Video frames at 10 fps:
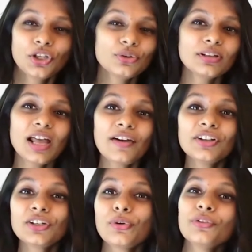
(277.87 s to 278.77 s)
you can have a
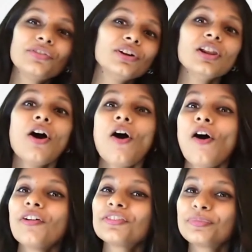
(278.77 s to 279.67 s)
tone full
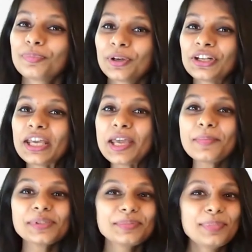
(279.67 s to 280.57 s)
of
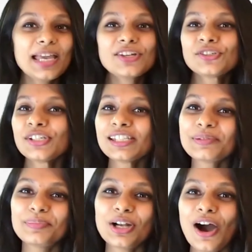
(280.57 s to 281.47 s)
creams, beiges,
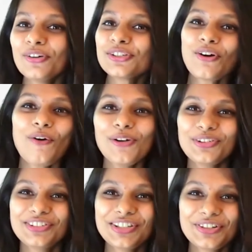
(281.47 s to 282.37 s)
browns all
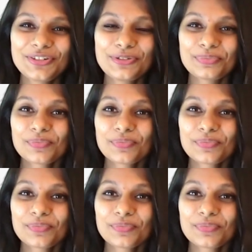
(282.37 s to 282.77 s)
over your room.